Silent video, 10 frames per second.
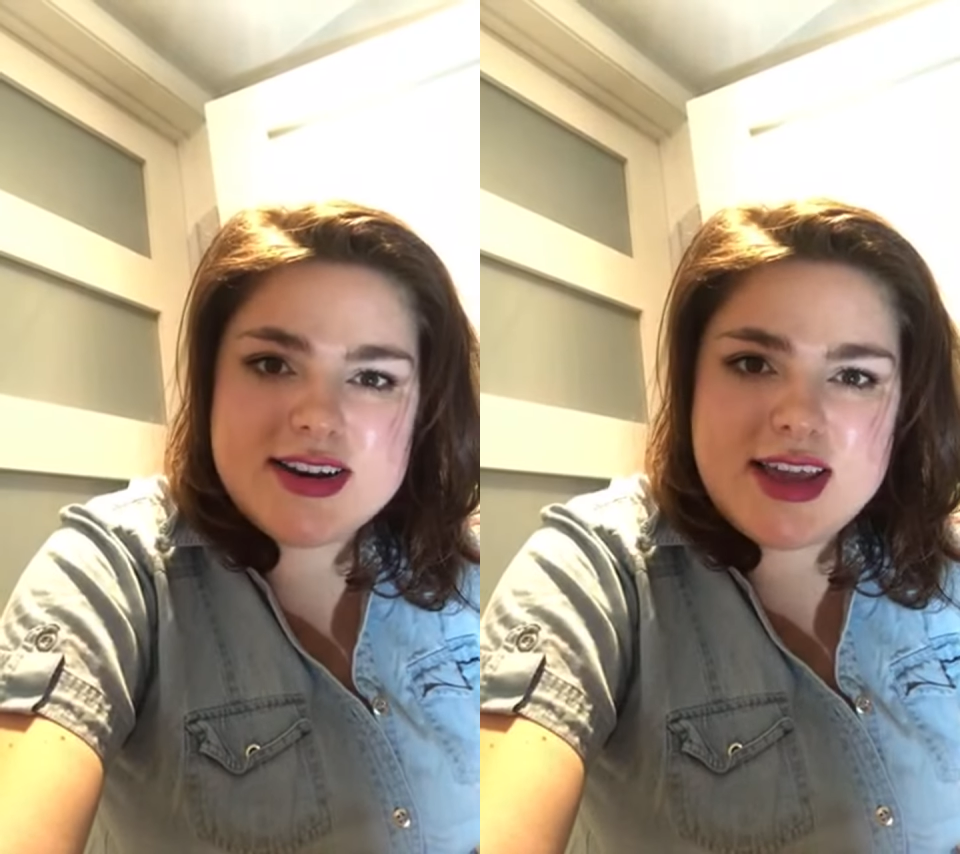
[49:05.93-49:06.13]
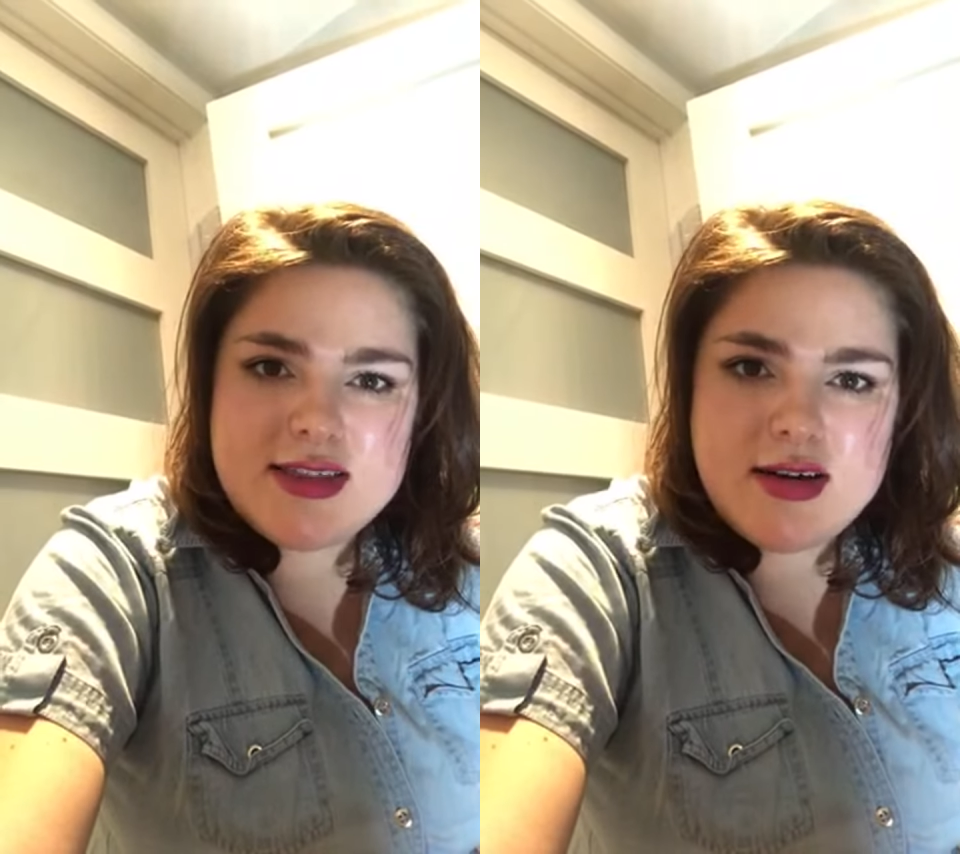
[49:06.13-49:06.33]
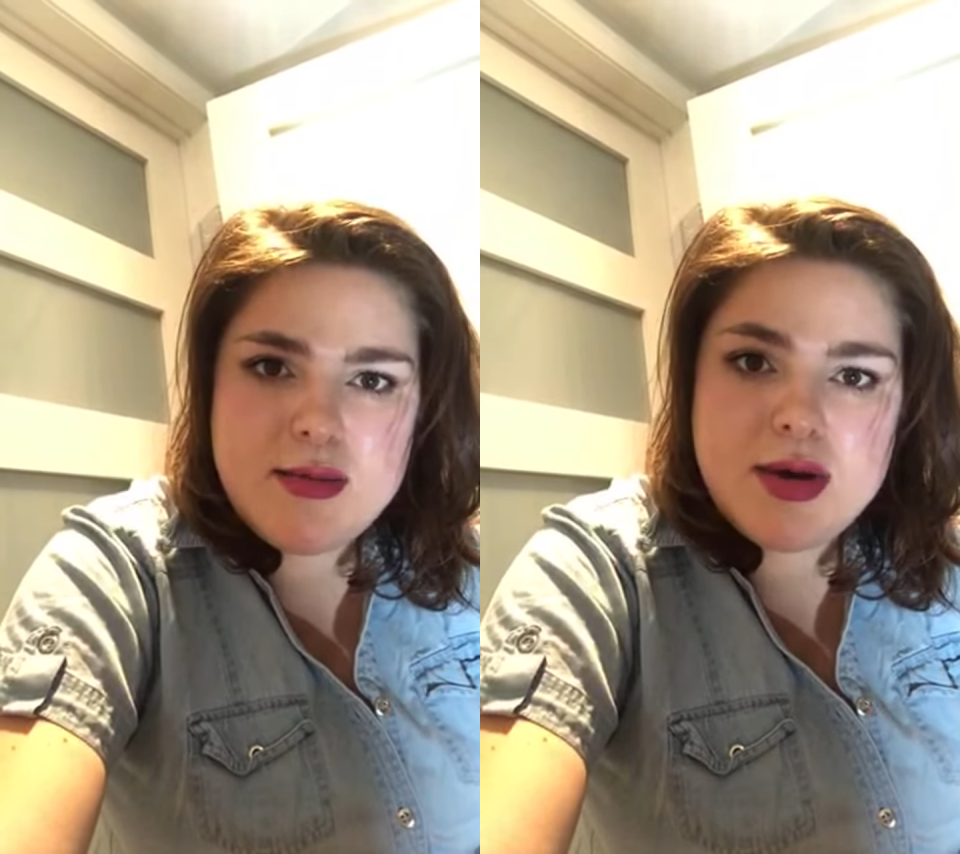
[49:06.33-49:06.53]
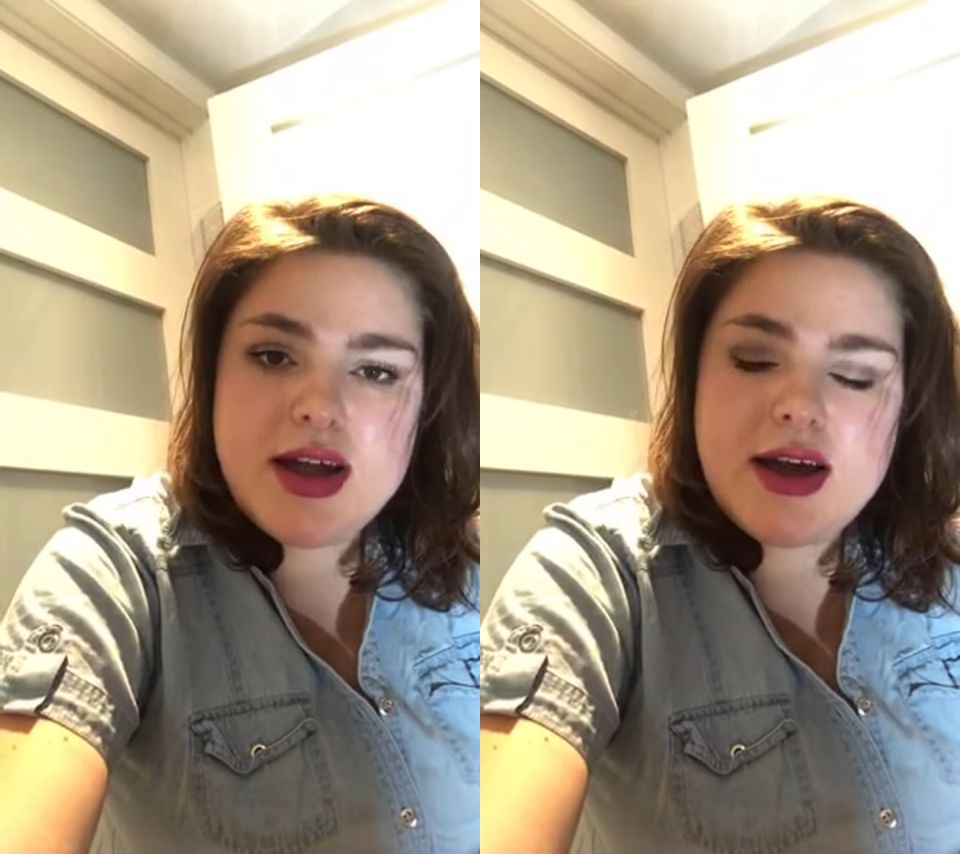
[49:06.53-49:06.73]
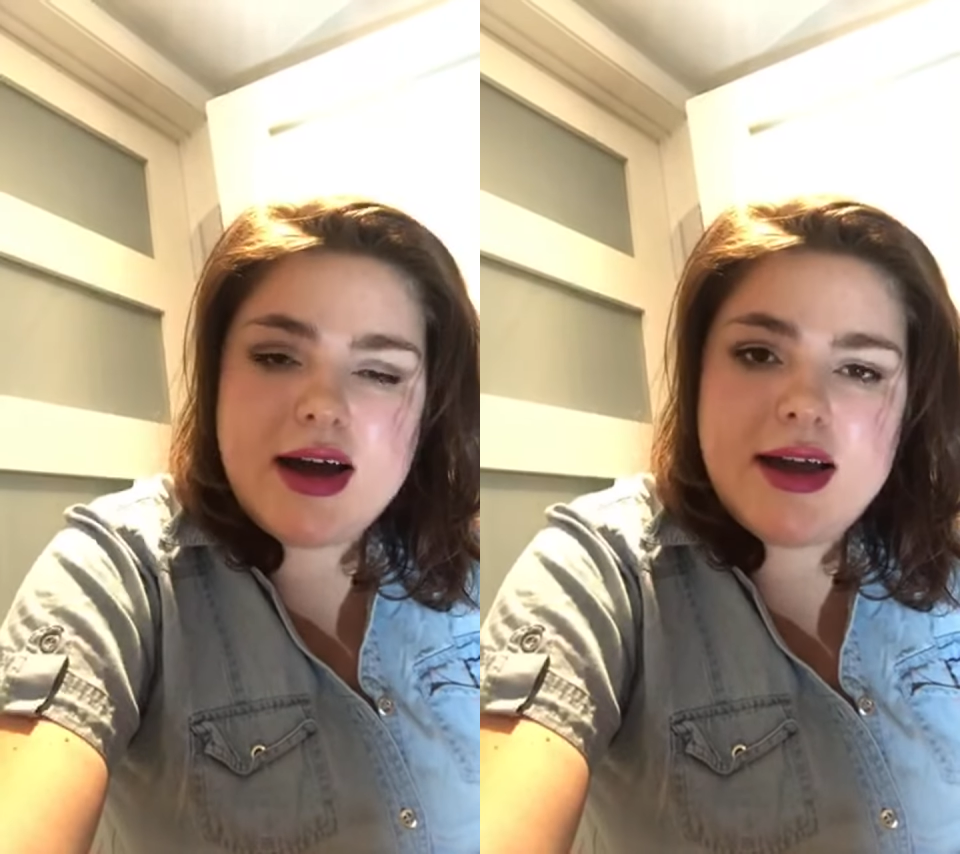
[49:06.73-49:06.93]
Nathan, but
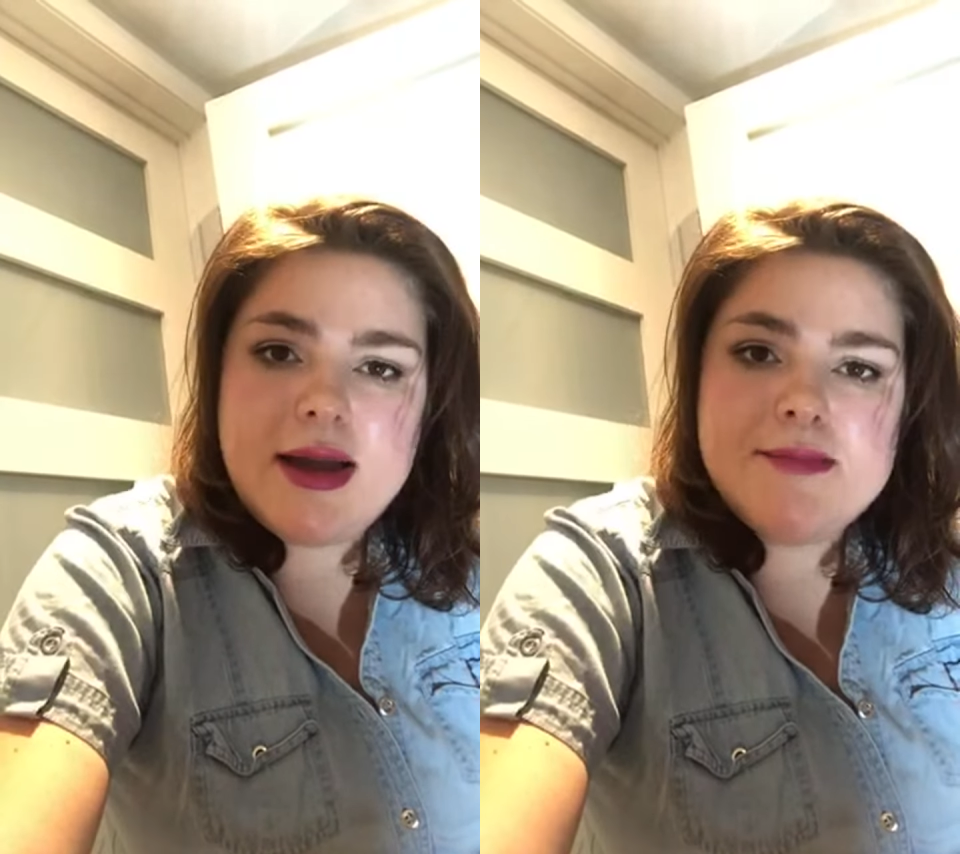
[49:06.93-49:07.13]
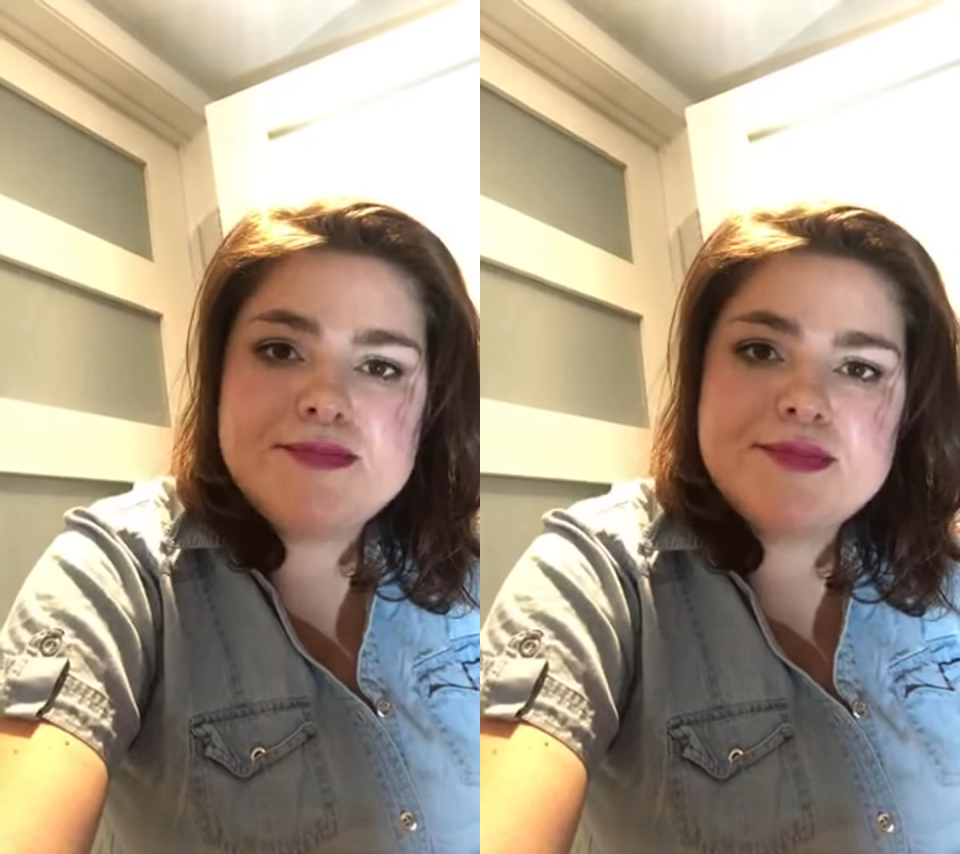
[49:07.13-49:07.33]
I